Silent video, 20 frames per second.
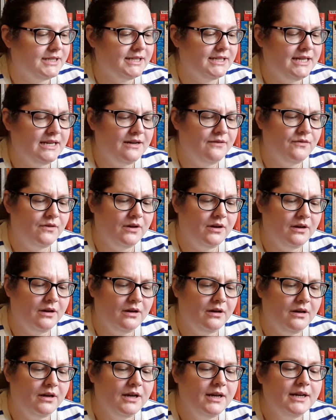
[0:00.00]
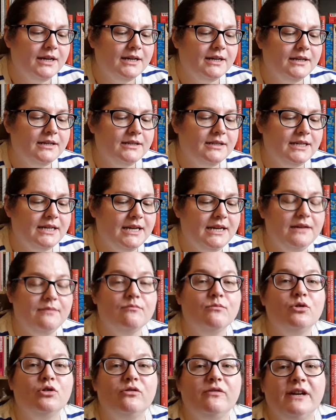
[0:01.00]
Steven T.
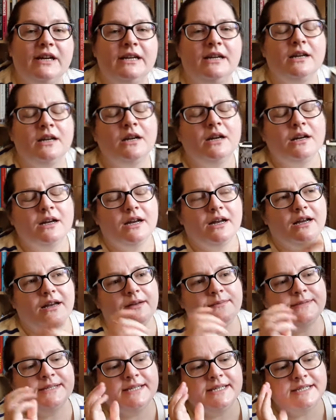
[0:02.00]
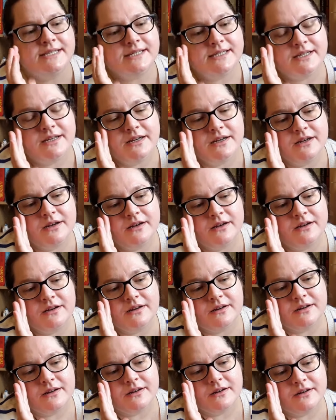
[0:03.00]
Murray. Um, so this is a
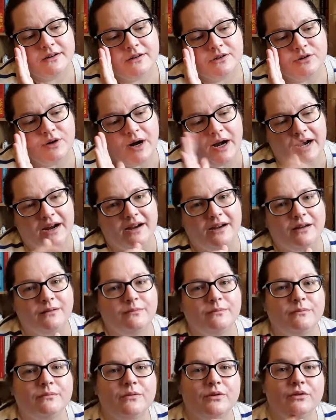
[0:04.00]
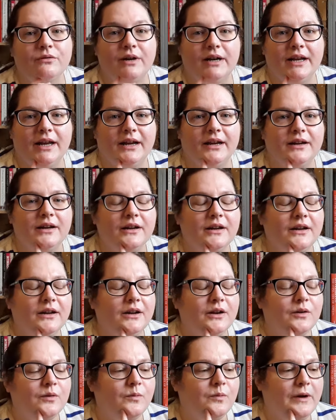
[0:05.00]
crime thriller,
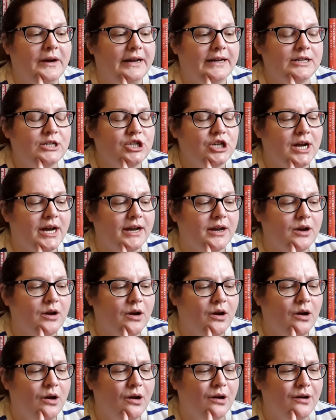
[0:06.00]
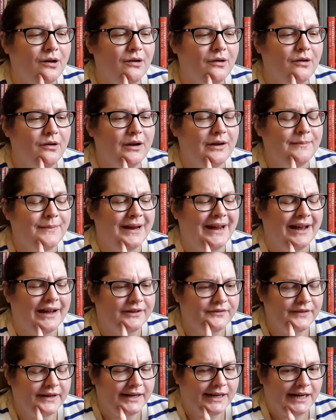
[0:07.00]
which I got in my
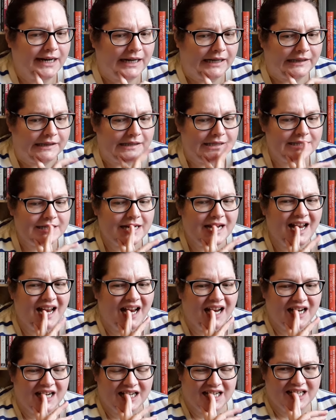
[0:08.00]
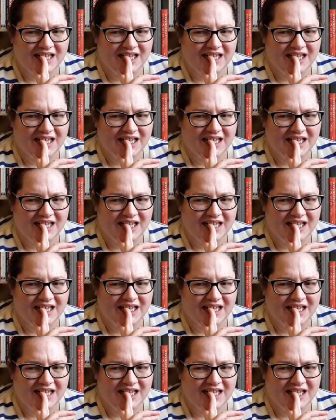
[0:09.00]
advent calendar